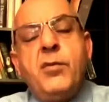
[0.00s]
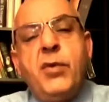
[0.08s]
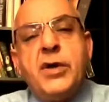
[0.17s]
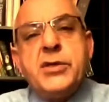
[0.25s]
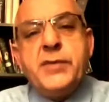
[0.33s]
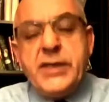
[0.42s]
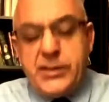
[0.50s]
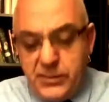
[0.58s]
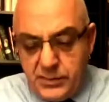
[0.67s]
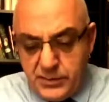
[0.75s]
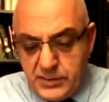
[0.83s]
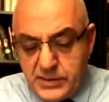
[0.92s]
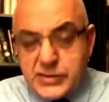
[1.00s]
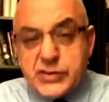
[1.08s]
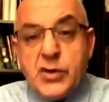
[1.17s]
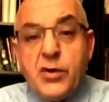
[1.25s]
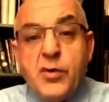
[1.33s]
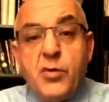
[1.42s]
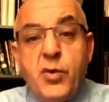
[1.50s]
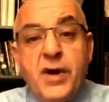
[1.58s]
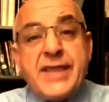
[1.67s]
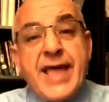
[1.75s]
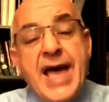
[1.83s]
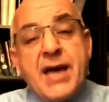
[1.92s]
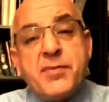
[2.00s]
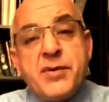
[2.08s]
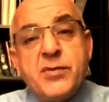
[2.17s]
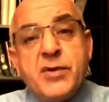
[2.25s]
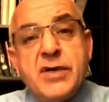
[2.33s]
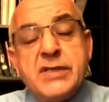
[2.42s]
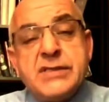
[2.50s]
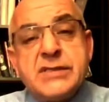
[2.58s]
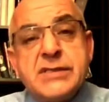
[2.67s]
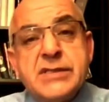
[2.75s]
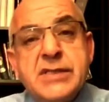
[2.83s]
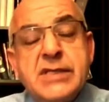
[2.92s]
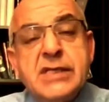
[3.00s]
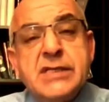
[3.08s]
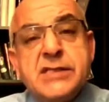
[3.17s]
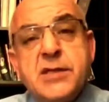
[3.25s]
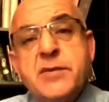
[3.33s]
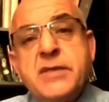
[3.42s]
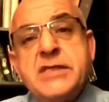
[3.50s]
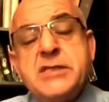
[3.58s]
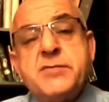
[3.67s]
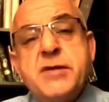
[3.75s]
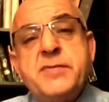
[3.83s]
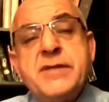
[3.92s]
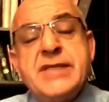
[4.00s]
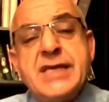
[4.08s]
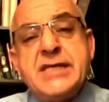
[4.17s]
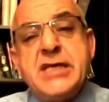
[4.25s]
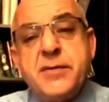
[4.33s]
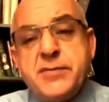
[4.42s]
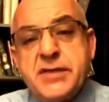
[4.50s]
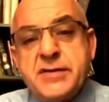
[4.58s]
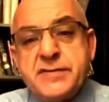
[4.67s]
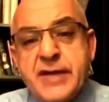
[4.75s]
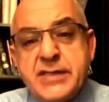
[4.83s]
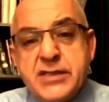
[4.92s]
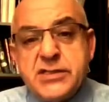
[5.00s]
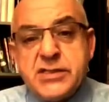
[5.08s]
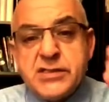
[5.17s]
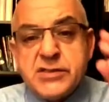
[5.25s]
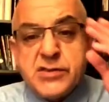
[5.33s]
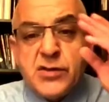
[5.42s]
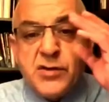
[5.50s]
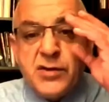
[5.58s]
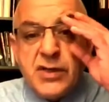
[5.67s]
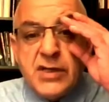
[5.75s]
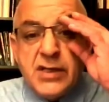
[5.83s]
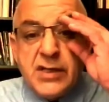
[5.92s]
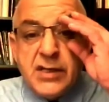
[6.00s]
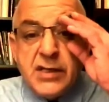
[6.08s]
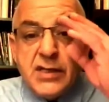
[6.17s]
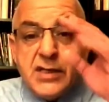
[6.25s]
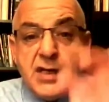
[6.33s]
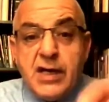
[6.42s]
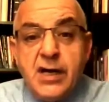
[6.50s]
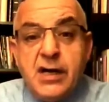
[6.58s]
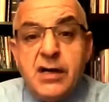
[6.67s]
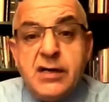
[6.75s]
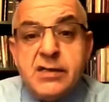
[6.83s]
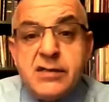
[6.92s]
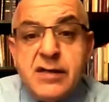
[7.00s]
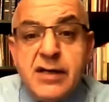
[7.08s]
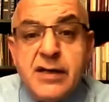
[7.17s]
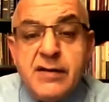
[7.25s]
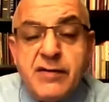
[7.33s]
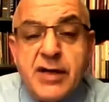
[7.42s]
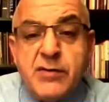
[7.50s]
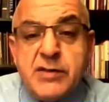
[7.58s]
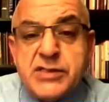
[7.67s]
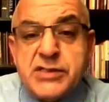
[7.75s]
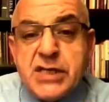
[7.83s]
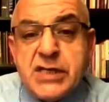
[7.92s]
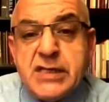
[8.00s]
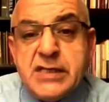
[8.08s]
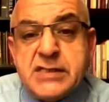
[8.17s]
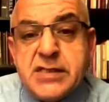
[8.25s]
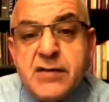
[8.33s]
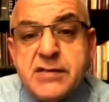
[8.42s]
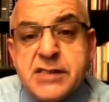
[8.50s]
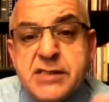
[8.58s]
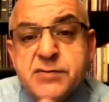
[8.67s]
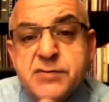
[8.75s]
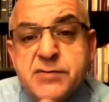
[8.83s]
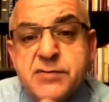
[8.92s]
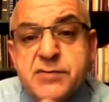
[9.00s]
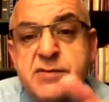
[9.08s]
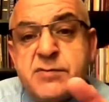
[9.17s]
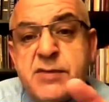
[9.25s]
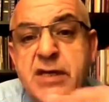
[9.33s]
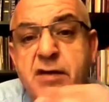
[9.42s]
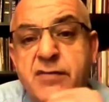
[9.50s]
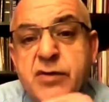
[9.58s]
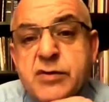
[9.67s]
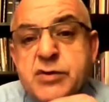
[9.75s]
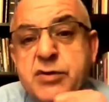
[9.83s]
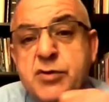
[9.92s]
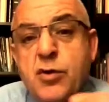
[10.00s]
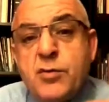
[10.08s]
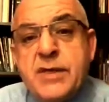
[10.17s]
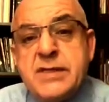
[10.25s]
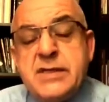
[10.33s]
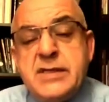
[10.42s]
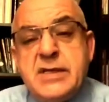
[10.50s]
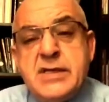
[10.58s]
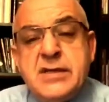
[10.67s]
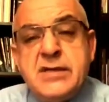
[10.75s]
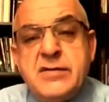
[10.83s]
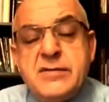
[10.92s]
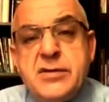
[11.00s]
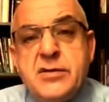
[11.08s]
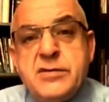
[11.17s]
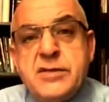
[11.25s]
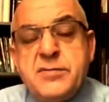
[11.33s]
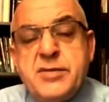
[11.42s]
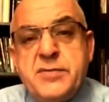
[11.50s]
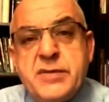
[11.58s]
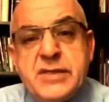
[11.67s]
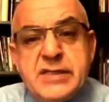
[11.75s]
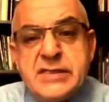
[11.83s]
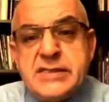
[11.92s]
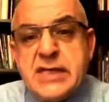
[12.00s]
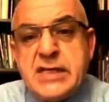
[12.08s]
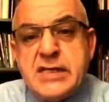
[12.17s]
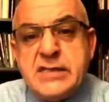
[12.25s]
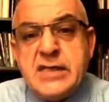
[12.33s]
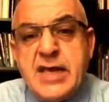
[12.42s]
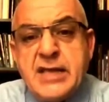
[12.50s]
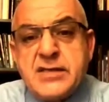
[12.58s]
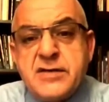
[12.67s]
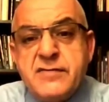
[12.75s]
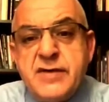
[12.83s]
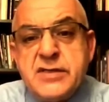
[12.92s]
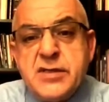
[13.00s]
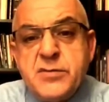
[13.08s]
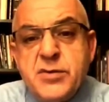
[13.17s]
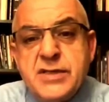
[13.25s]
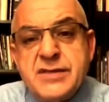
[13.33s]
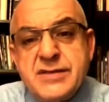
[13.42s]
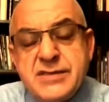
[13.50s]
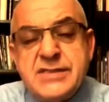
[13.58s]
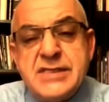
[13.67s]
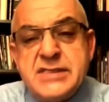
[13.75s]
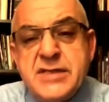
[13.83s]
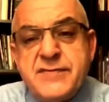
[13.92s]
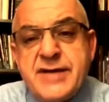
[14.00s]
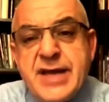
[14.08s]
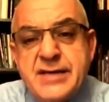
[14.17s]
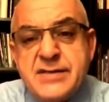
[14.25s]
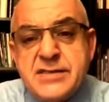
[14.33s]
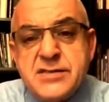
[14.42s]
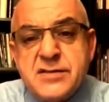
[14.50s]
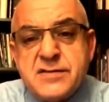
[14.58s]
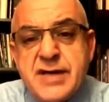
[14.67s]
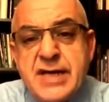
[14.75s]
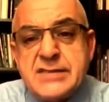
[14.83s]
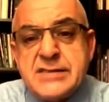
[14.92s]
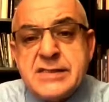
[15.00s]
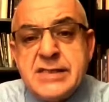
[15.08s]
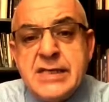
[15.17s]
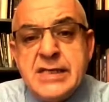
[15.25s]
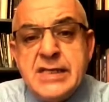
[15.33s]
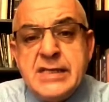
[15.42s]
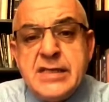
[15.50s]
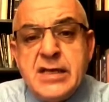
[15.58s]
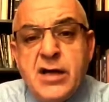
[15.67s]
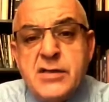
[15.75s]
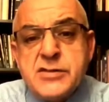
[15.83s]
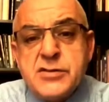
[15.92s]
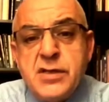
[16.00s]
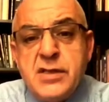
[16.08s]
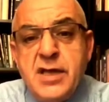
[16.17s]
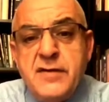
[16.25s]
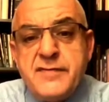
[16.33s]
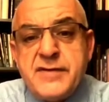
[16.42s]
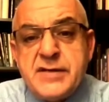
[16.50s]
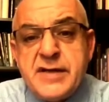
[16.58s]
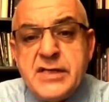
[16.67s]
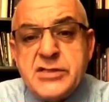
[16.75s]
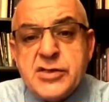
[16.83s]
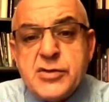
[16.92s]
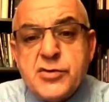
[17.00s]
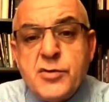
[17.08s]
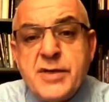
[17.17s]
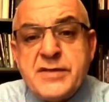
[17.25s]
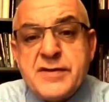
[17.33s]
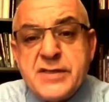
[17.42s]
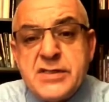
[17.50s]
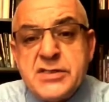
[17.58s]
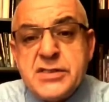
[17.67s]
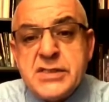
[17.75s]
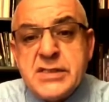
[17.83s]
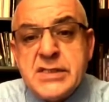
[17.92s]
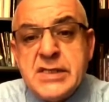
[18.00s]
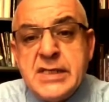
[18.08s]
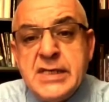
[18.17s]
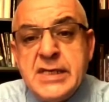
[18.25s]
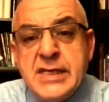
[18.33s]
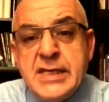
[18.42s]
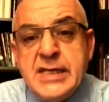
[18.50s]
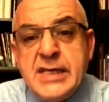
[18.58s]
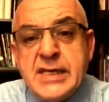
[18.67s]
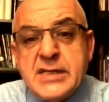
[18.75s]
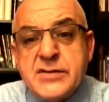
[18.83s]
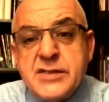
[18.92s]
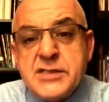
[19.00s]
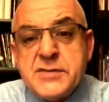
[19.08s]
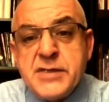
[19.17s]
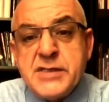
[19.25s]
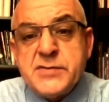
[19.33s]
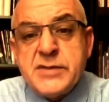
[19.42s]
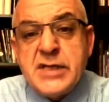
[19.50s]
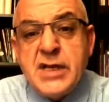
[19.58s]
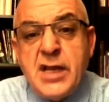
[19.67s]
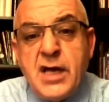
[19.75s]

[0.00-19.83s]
What do we do? So what happened was some of these people, they kept their traditions. So when I was checking the sources, many of those Roman, the people in the Senate, they had converted, but since they were aristocrats, they also loved their ancient Roman tradition. A Christmas with a